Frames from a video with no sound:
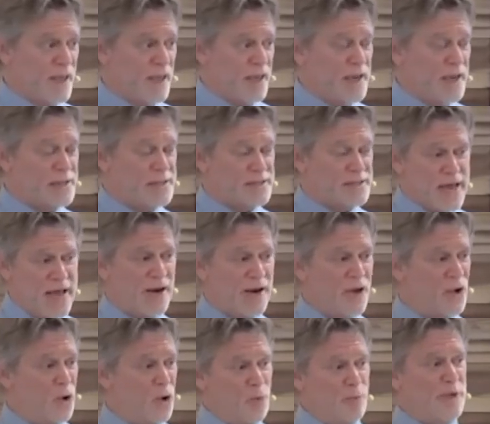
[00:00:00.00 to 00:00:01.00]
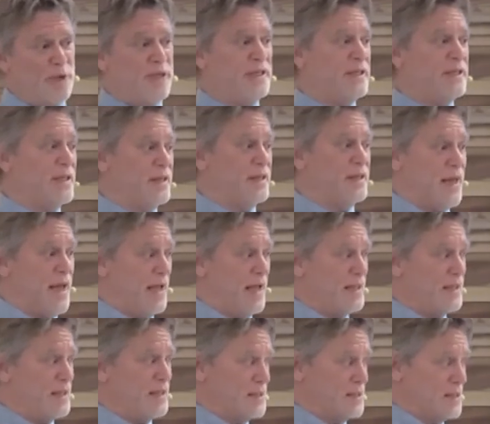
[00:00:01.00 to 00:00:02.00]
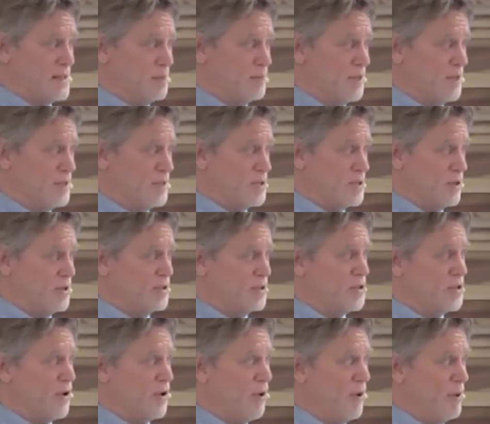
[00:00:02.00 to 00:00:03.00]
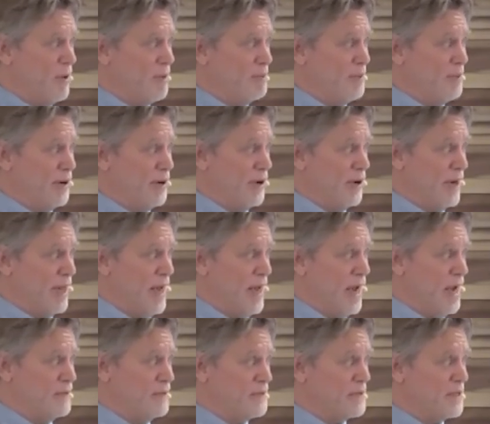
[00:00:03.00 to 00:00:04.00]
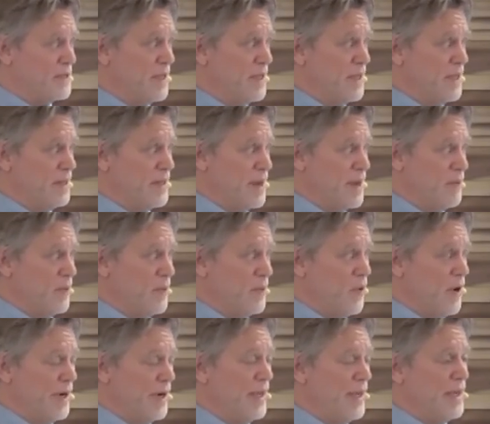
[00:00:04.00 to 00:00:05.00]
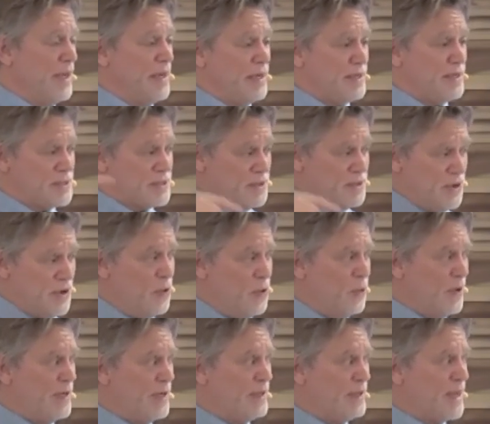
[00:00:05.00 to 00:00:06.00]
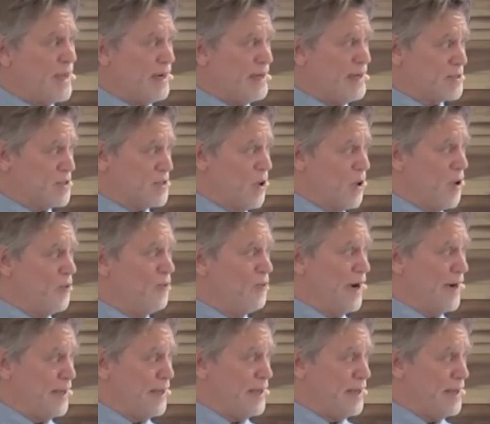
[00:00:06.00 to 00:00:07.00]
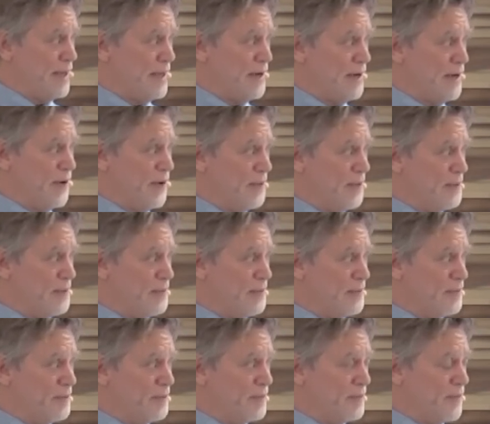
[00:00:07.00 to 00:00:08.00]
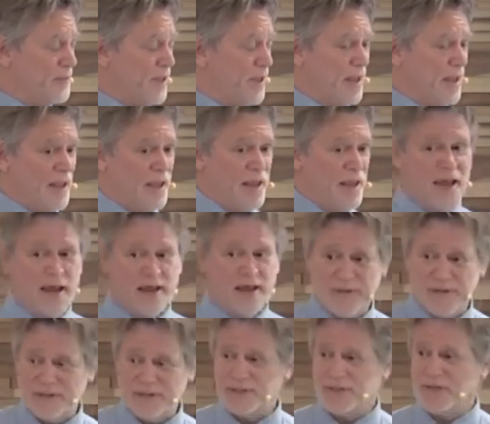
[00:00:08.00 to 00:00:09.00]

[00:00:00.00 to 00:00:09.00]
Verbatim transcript: It's not hoping that something's going to show up in our lives that we want, it's knowing that already here. And this